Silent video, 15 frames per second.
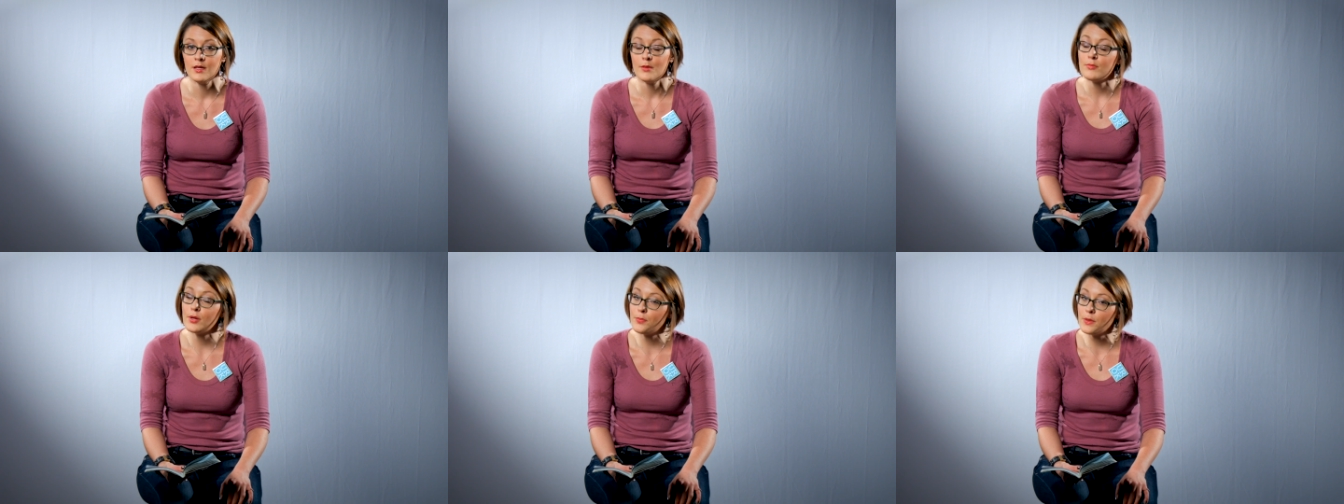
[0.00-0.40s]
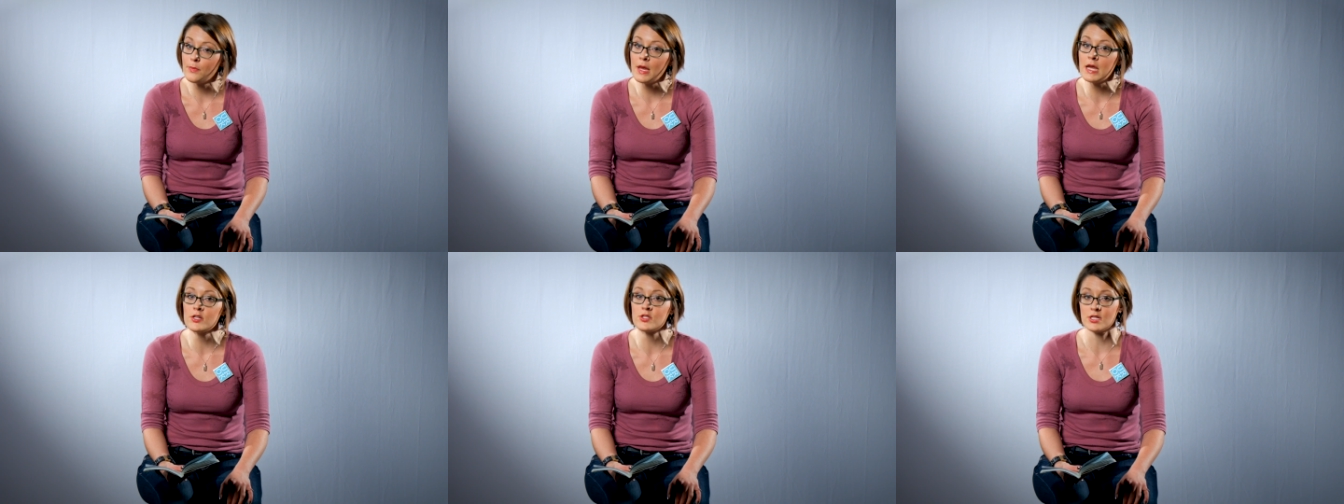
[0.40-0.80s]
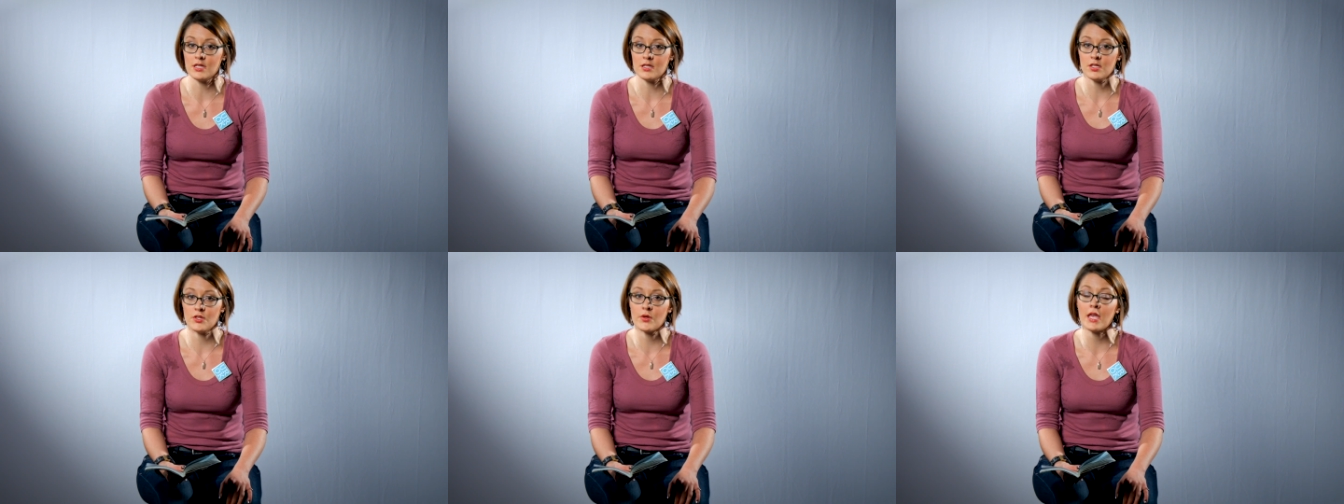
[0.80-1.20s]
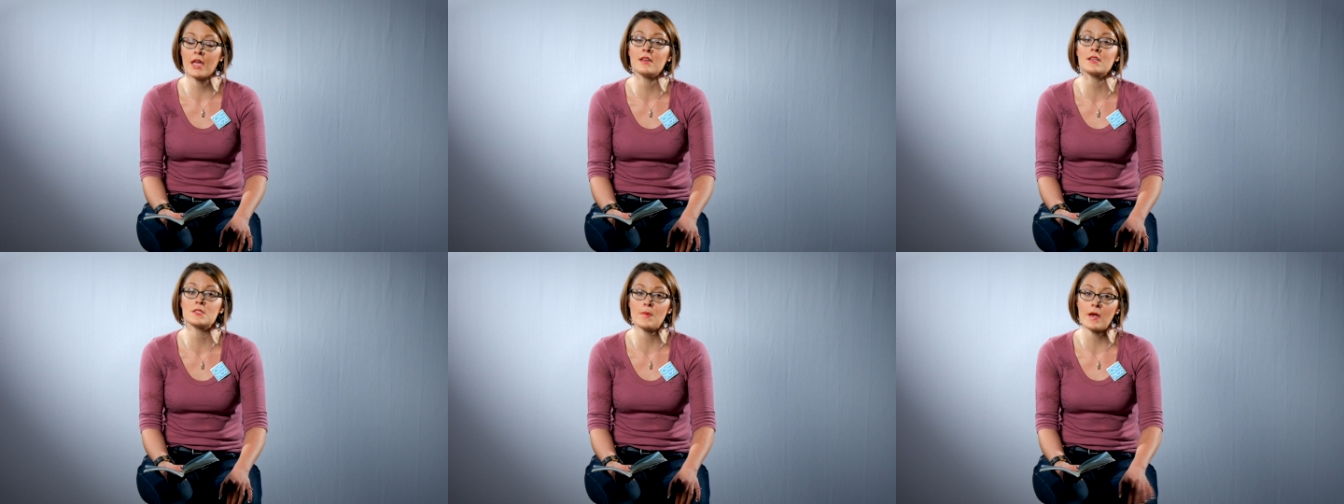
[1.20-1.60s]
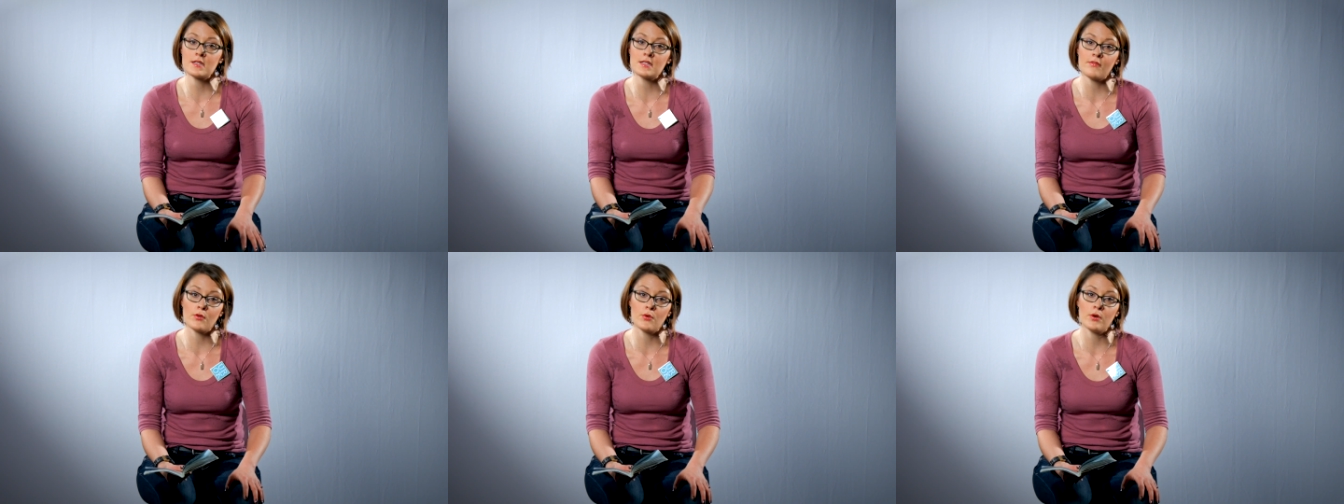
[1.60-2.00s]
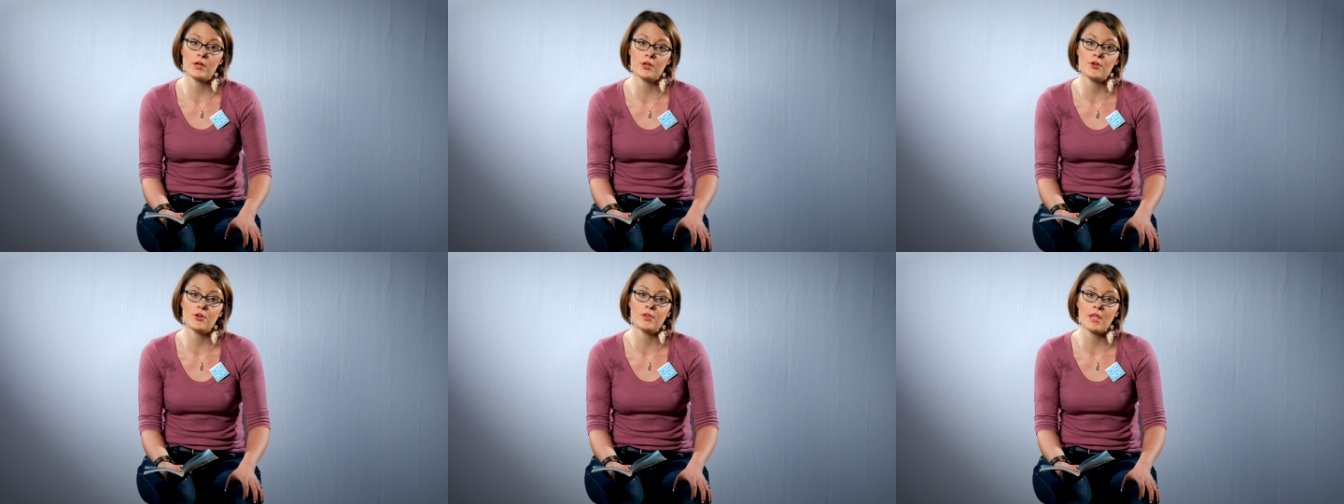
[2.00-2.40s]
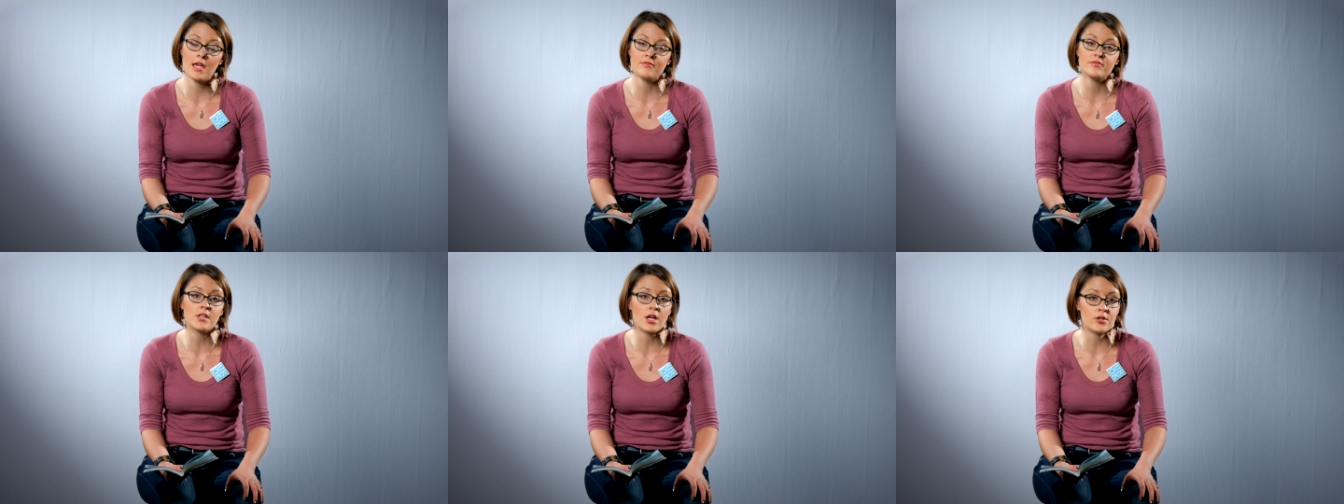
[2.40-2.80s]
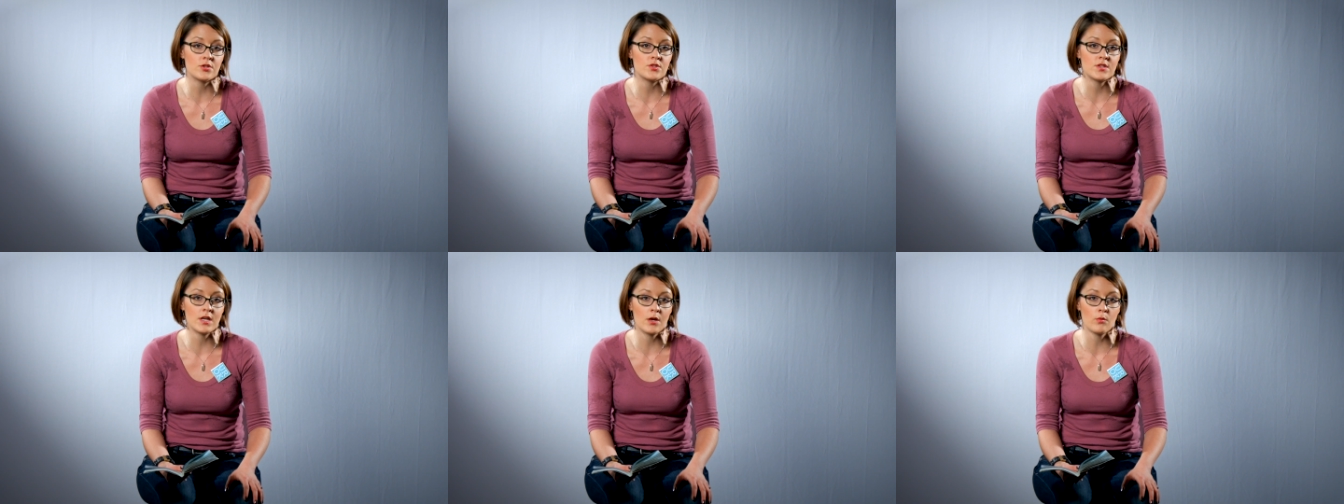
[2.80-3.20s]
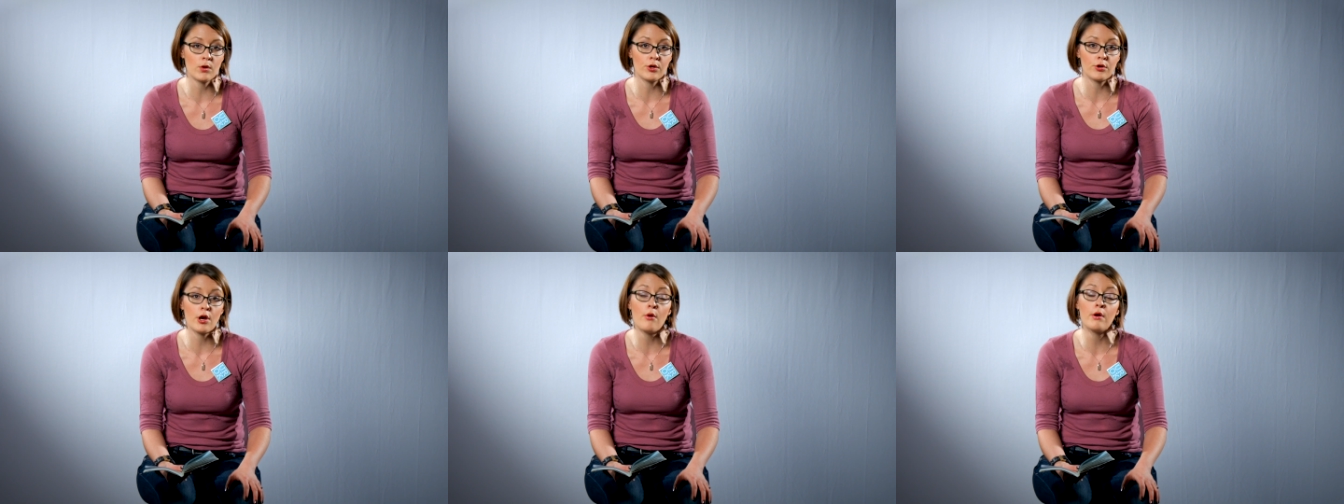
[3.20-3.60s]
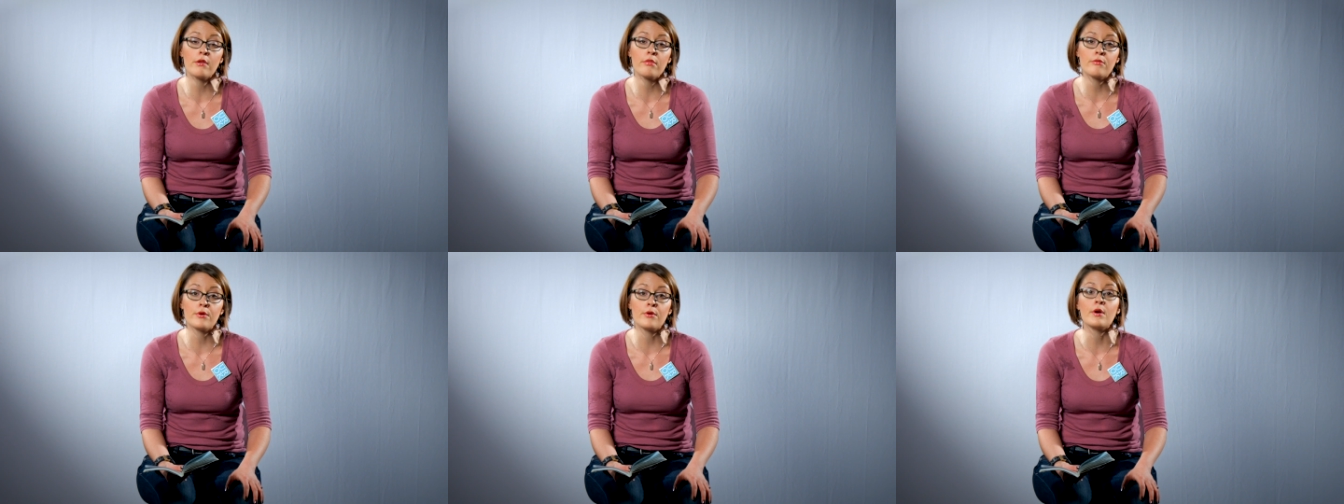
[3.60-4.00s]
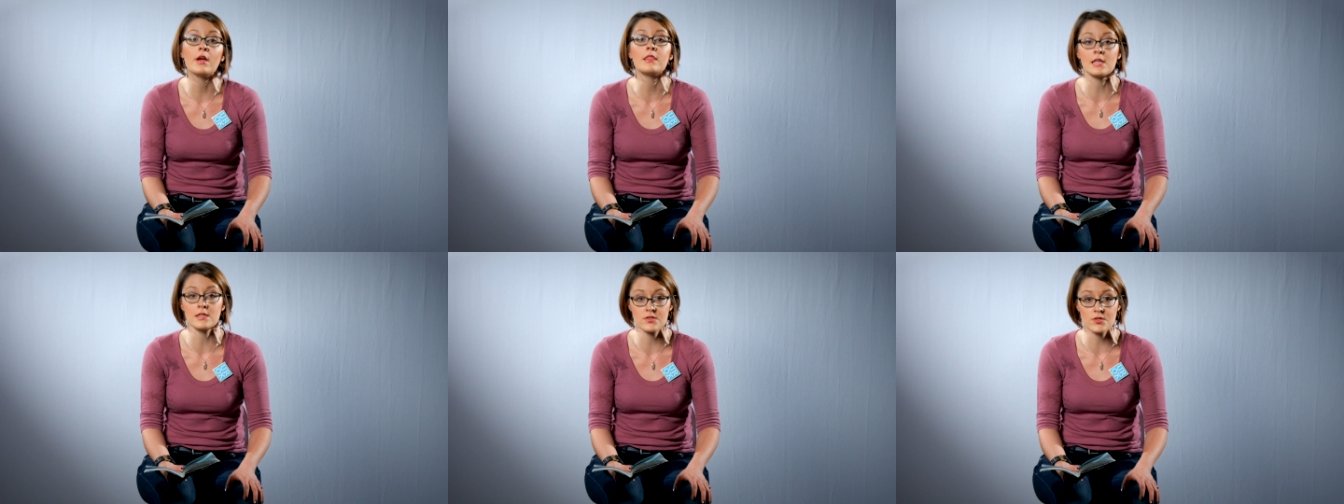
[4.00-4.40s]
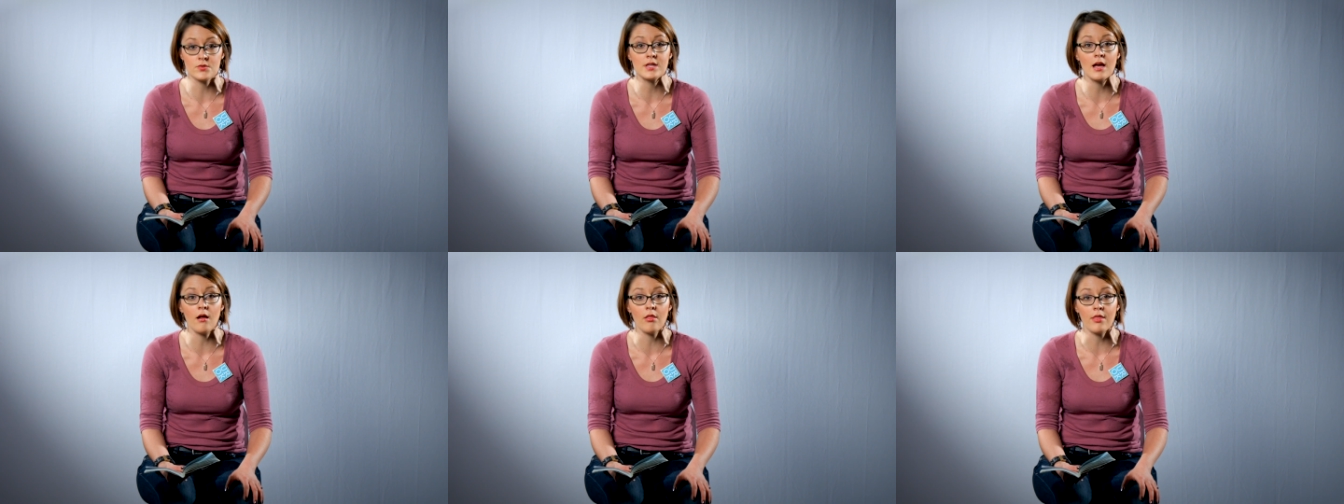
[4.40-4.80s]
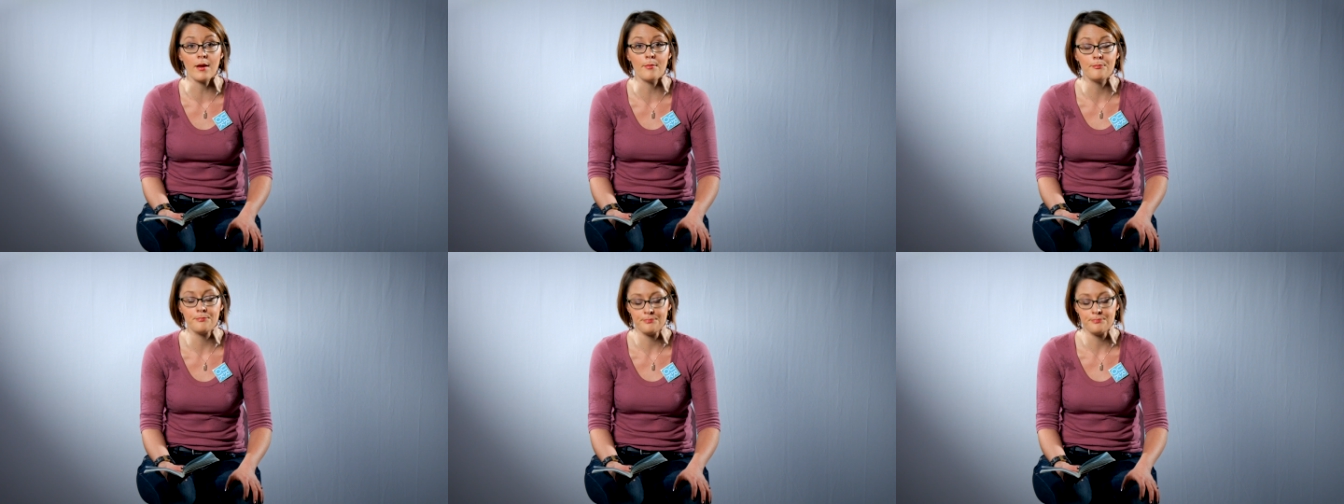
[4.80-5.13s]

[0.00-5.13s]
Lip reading: But be patient. You can't expect everyone in your life to understand what you're going through unless you tell them.